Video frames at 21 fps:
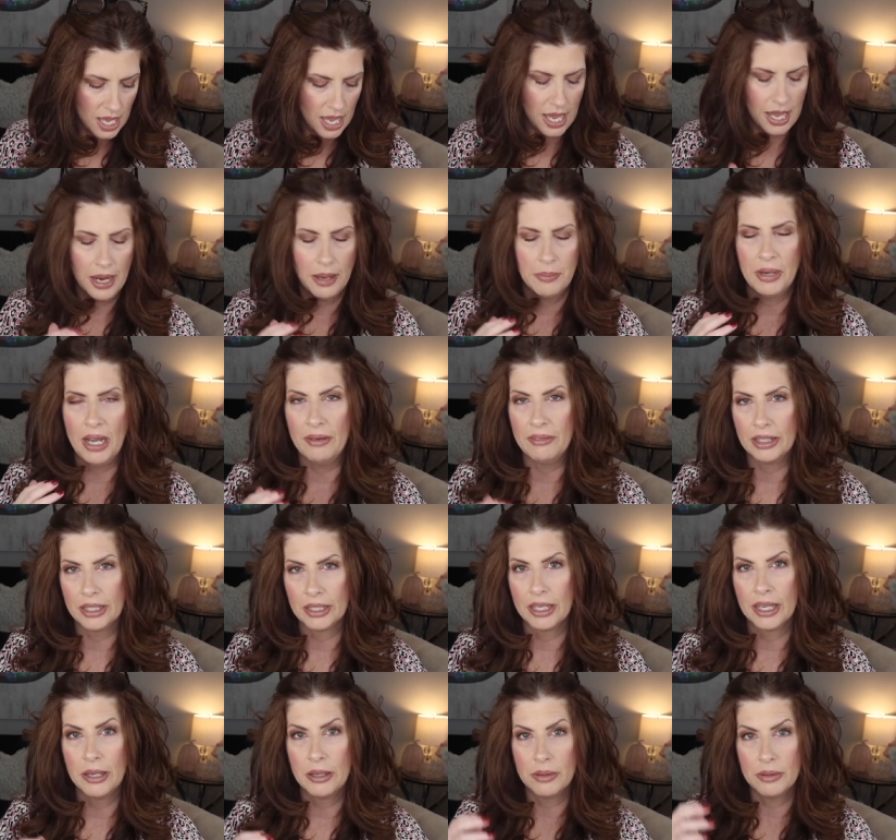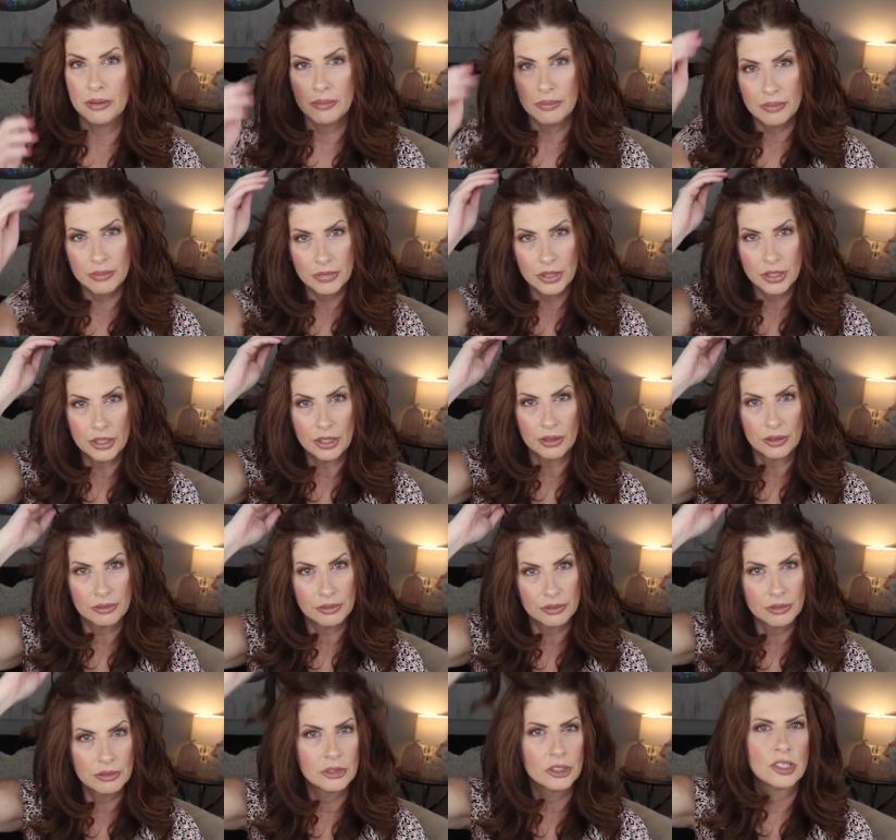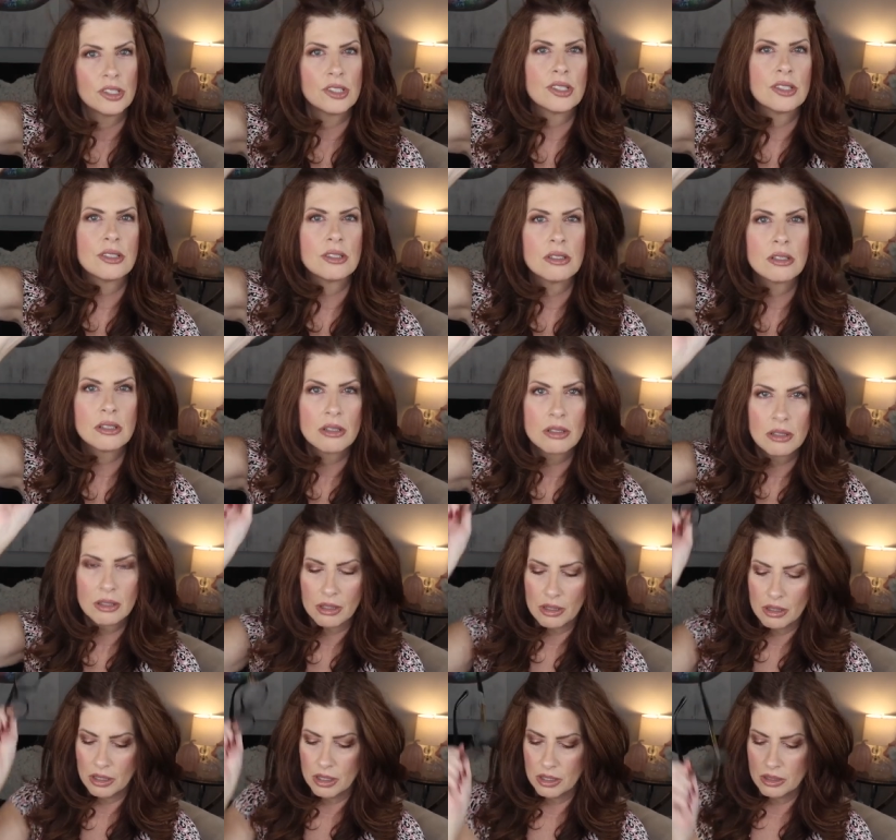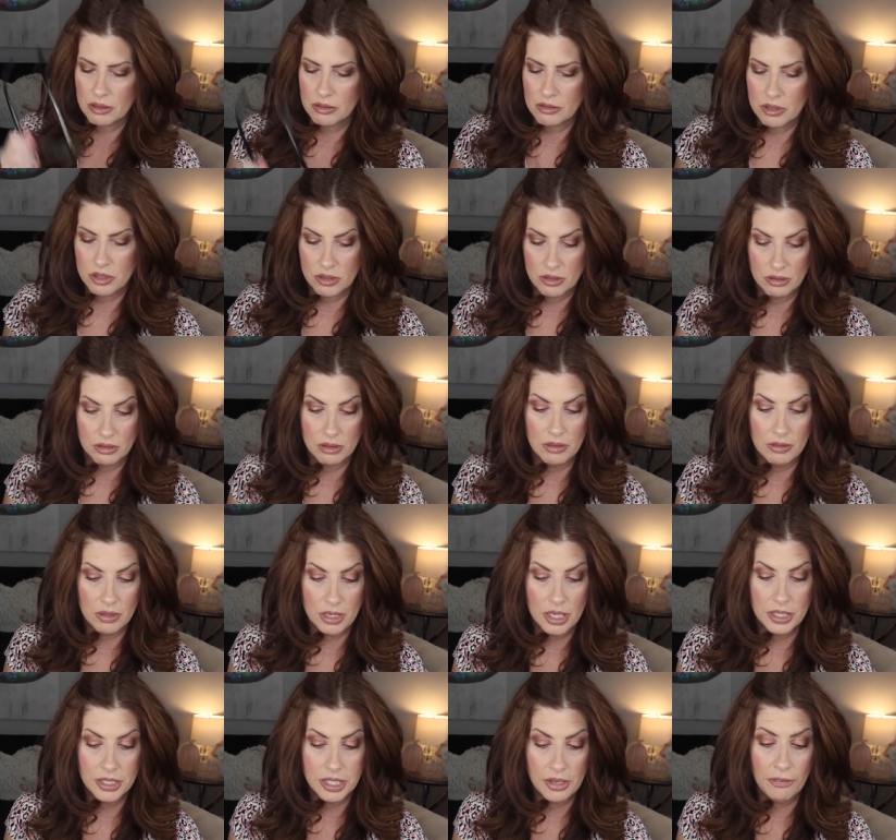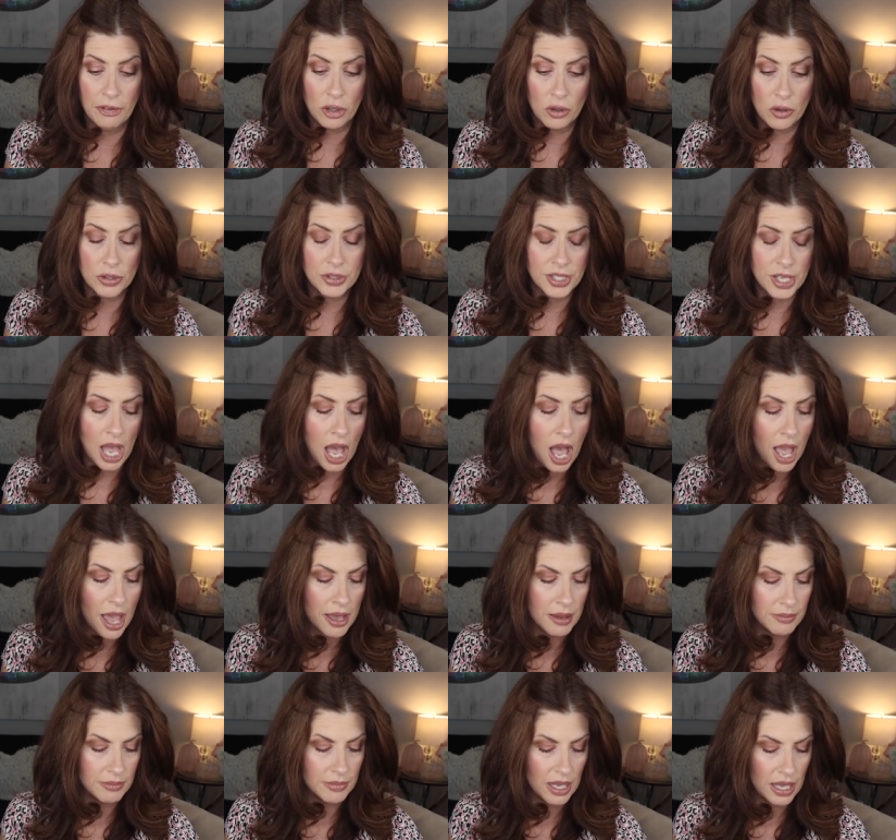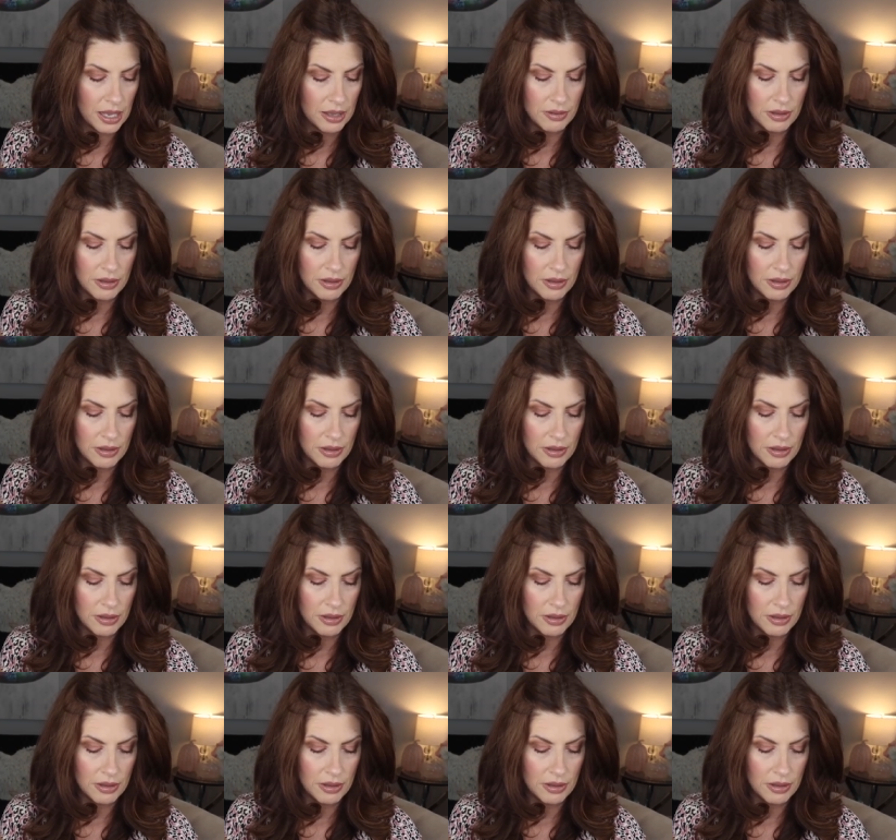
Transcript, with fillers: And I'm having a, you know, just a difficult time